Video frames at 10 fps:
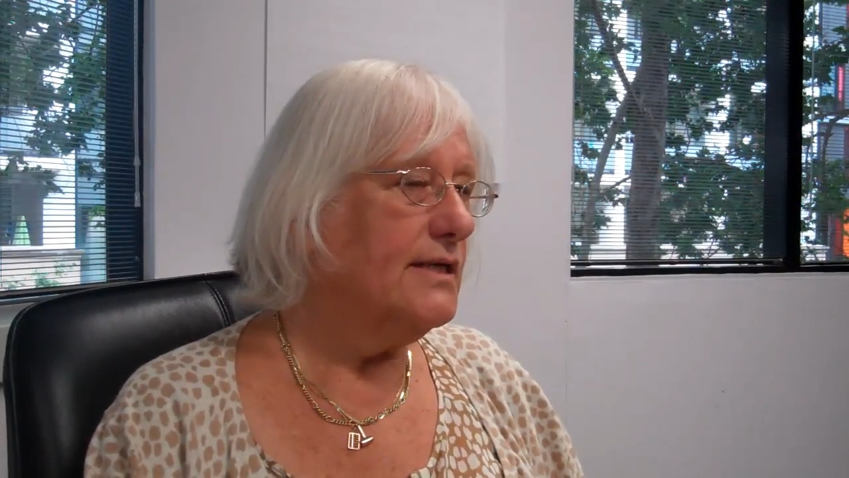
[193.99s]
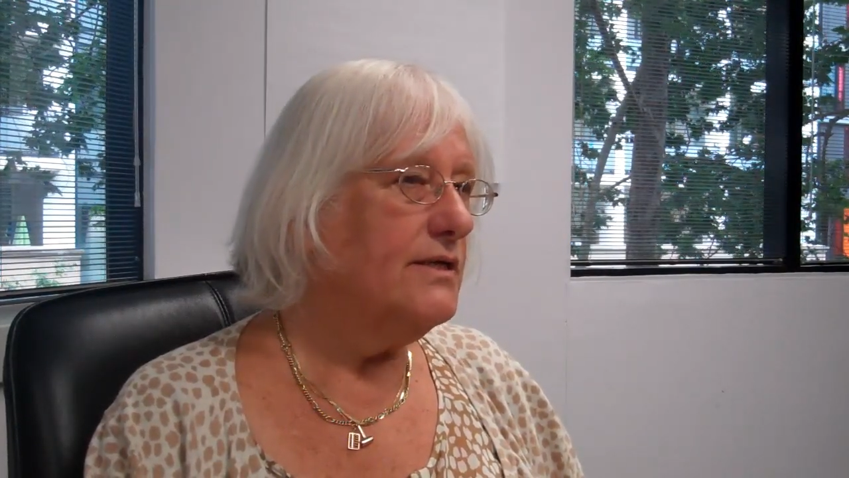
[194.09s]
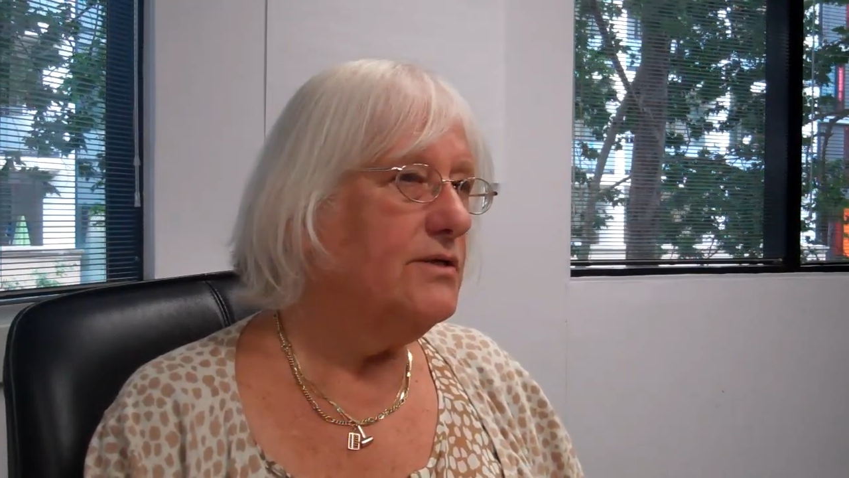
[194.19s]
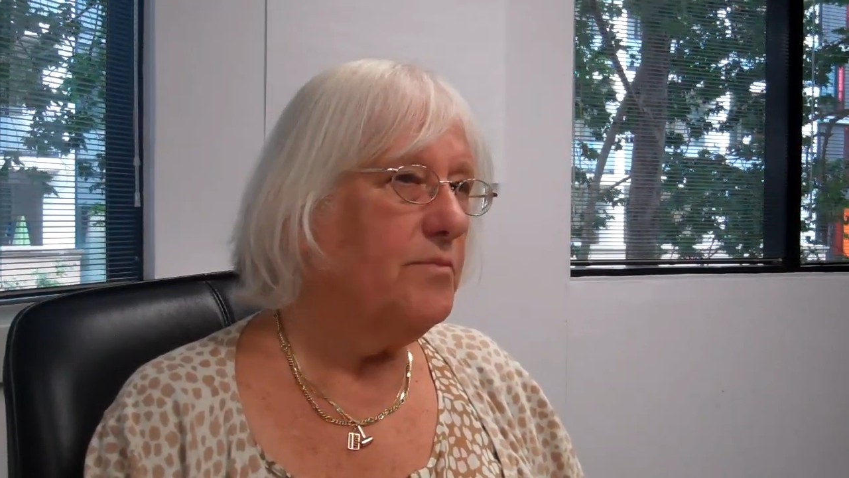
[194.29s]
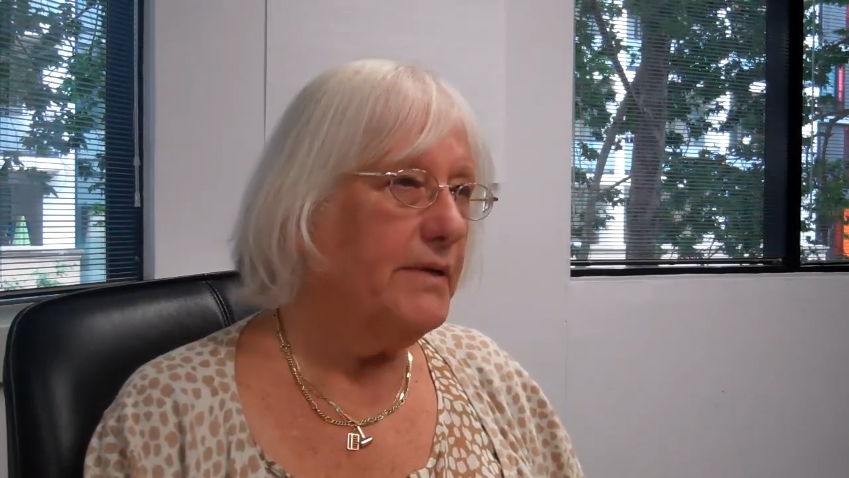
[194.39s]

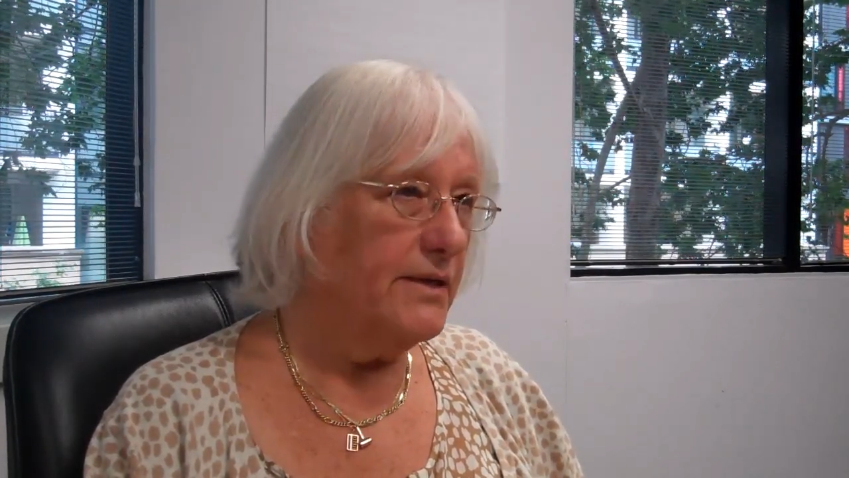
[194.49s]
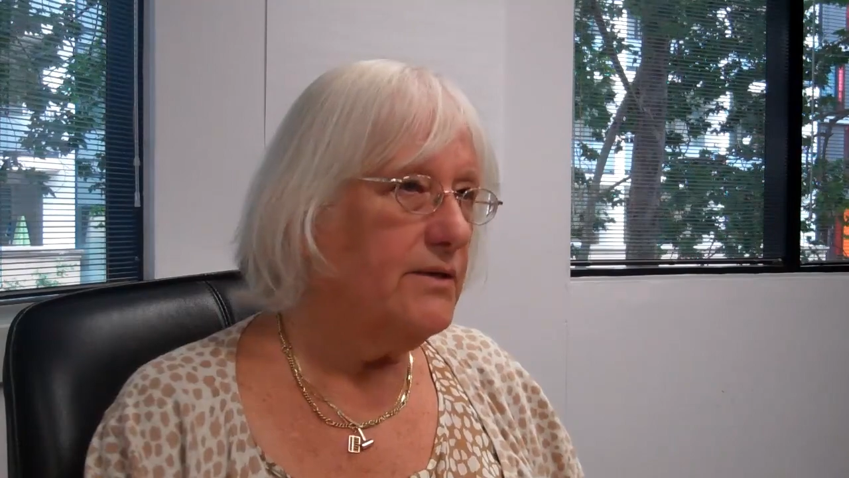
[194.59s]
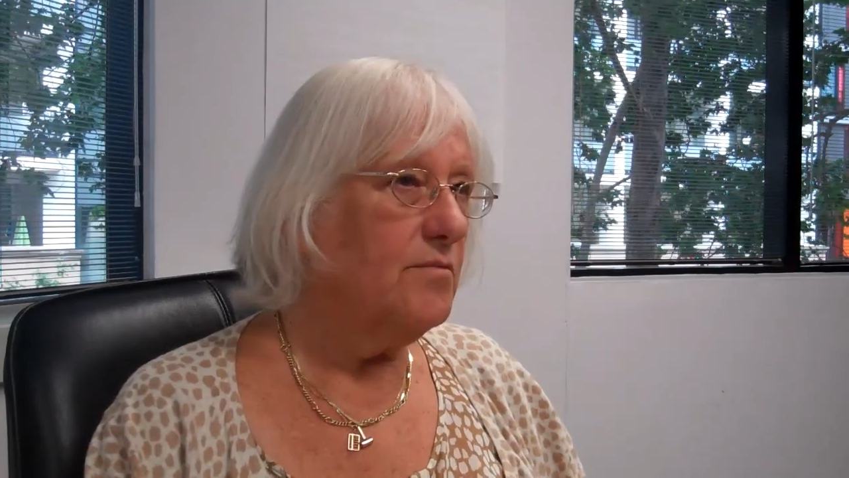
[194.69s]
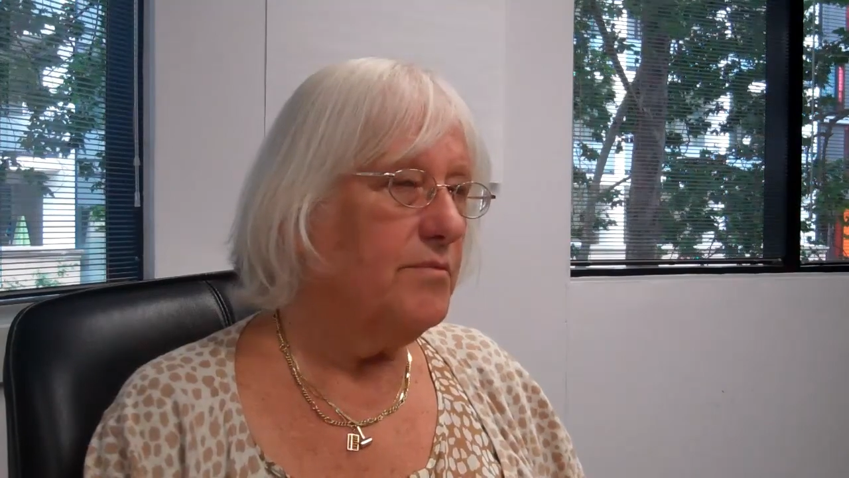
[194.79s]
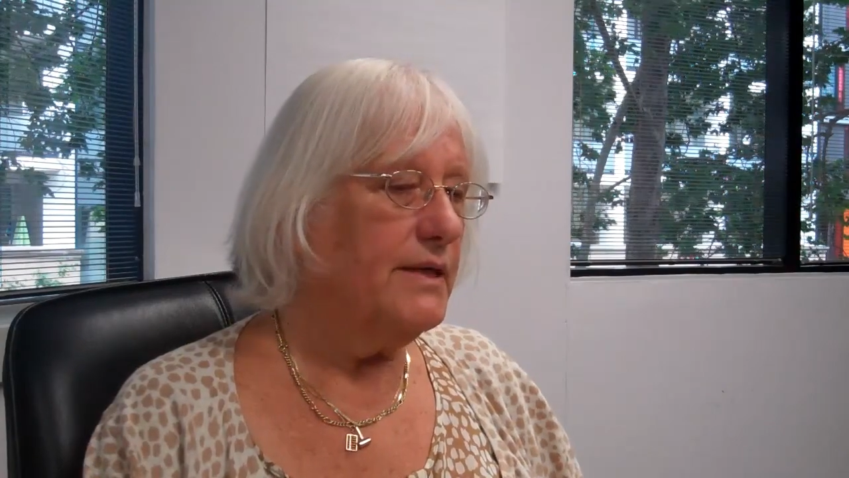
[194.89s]

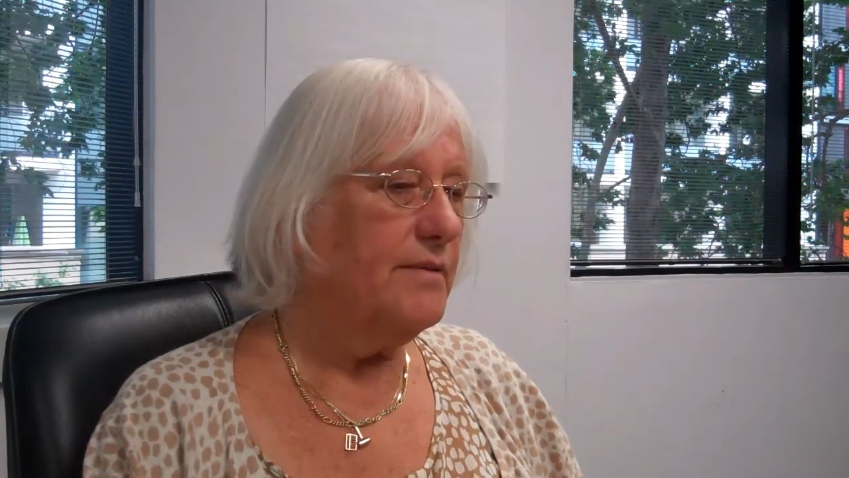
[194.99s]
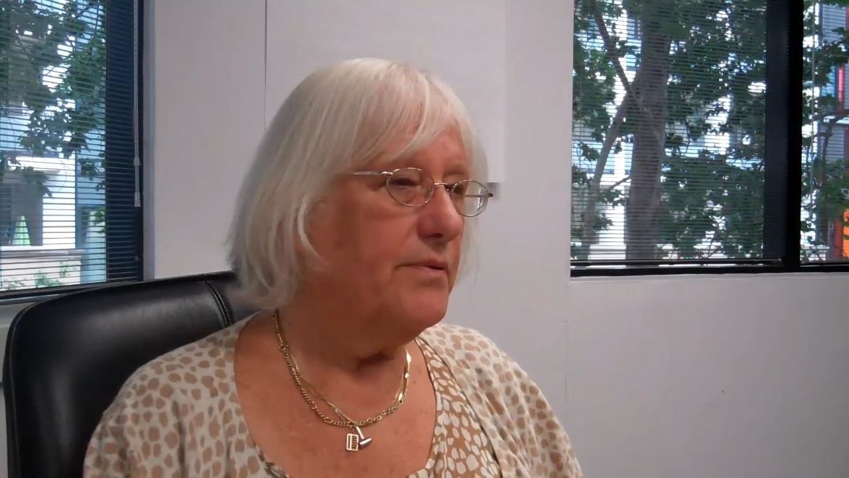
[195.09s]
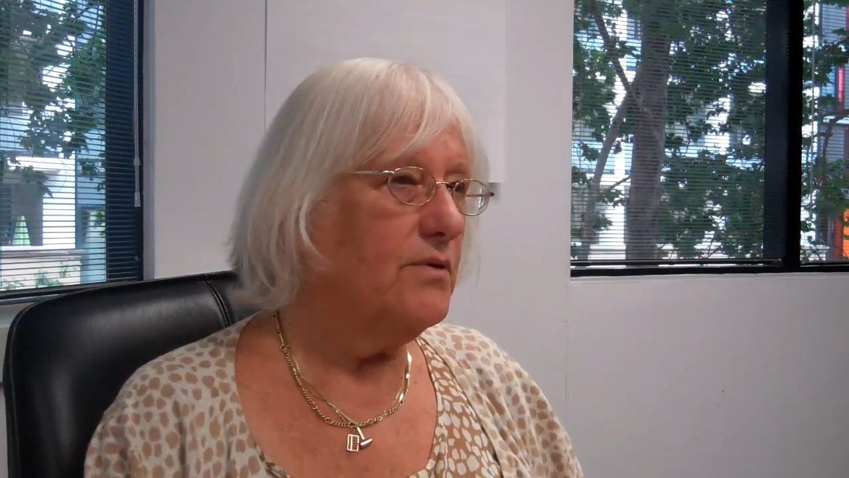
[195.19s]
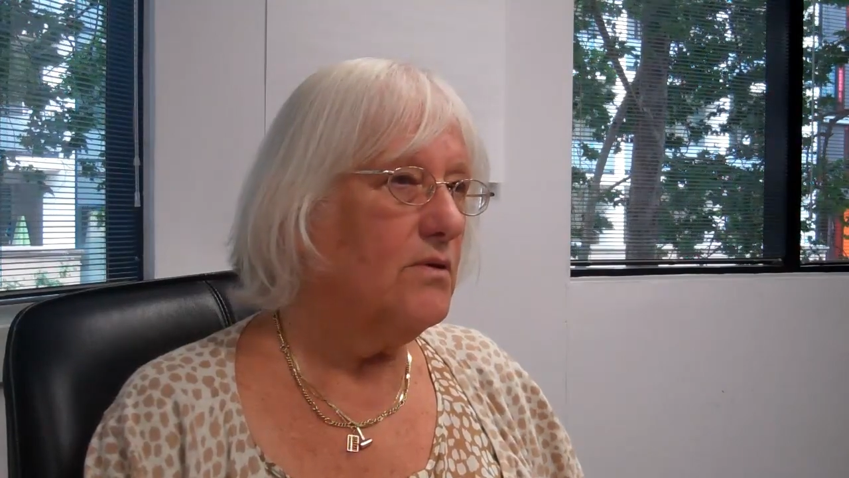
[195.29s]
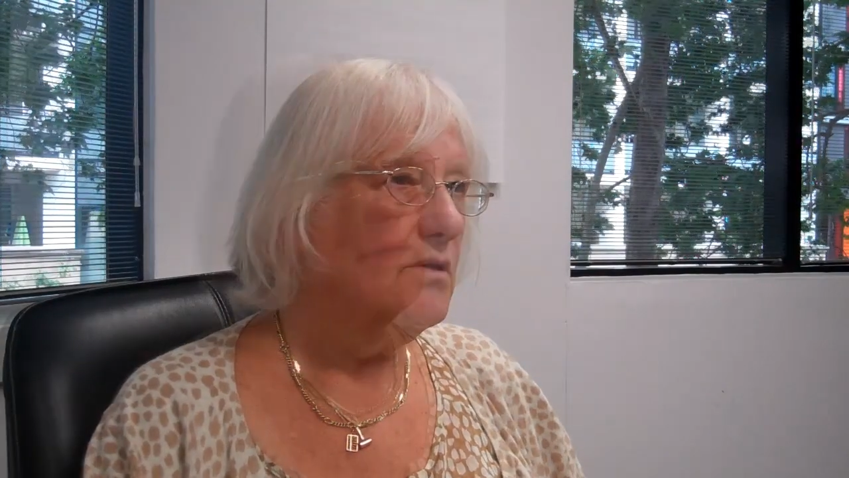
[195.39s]
independent
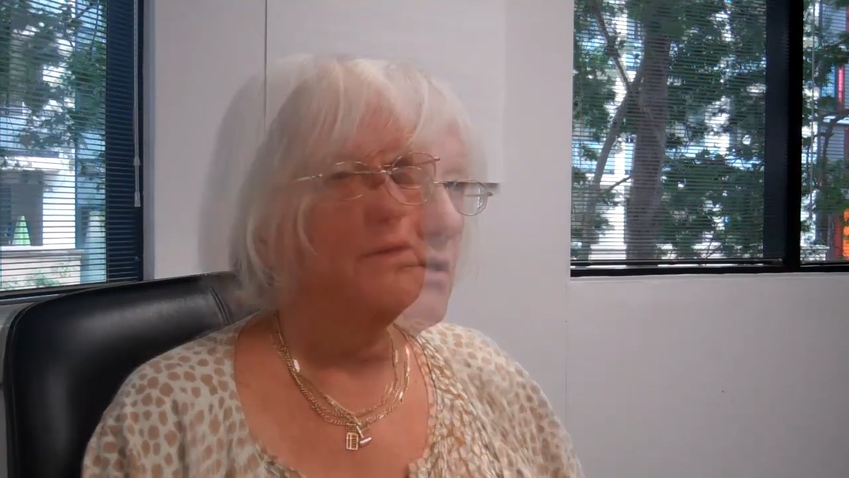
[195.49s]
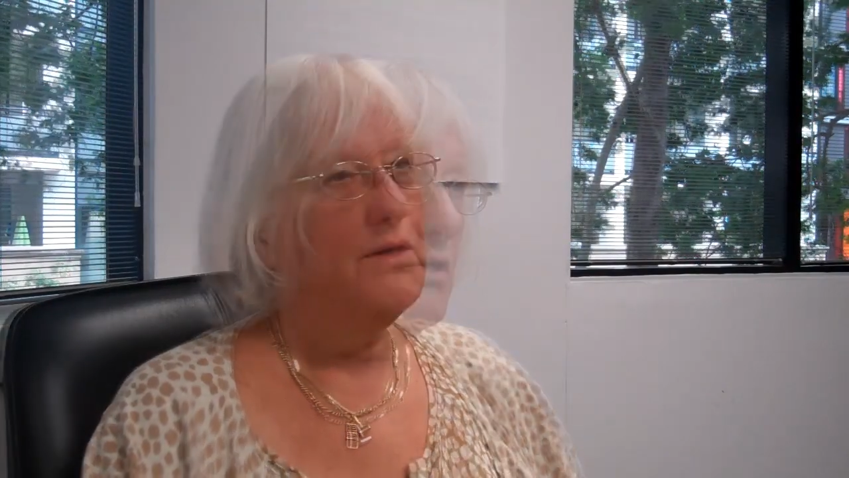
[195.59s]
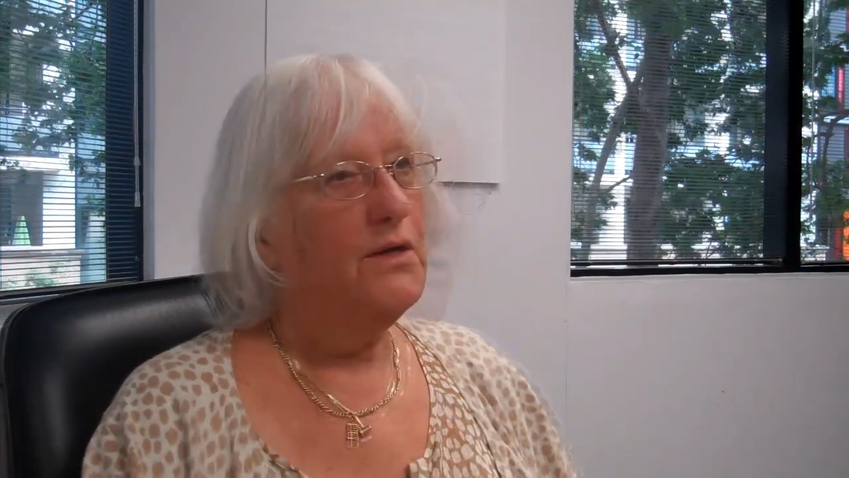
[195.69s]
people